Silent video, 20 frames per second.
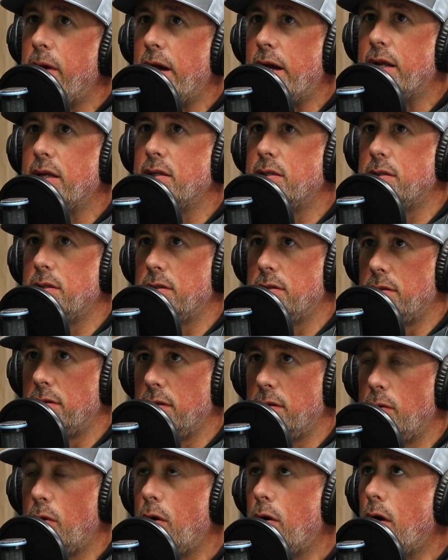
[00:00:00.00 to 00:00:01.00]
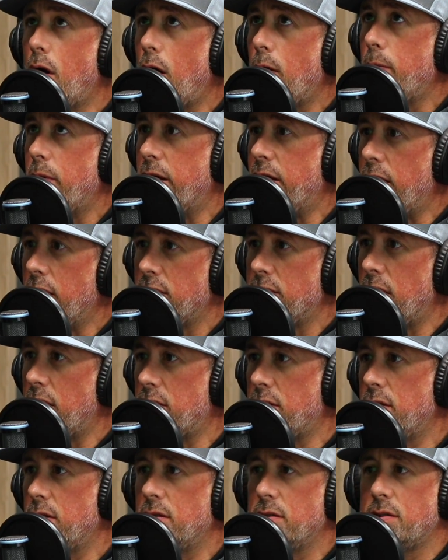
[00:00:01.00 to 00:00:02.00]
Maddie is, or all my kids
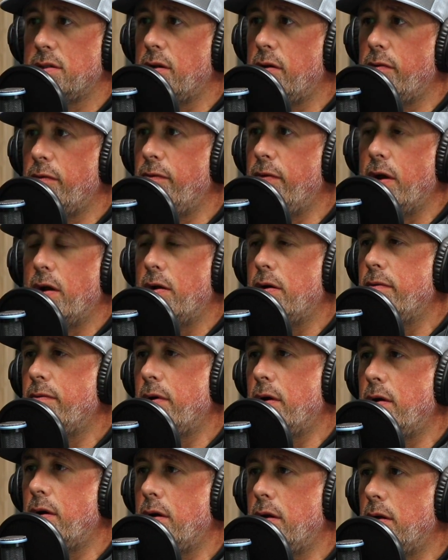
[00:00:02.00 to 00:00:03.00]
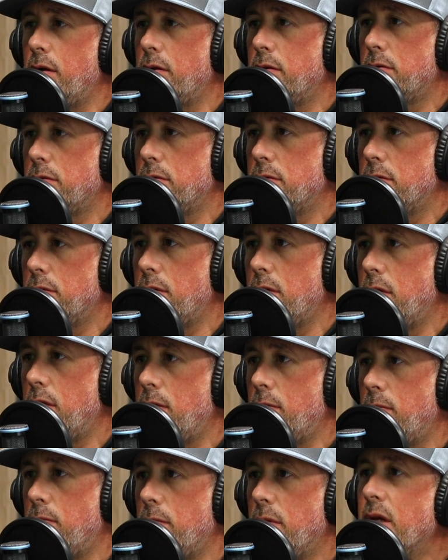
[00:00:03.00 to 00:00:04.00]
actually, is they're very, very
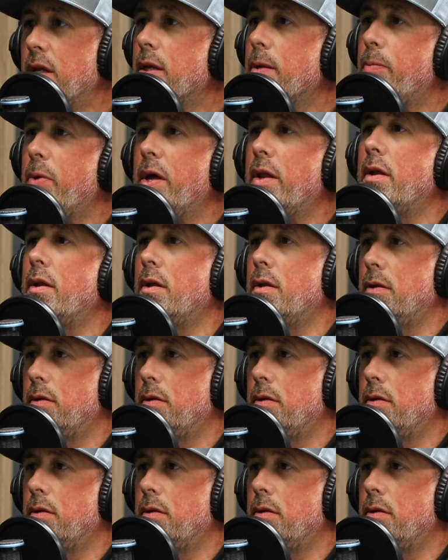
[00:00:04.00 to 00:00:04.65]
independent.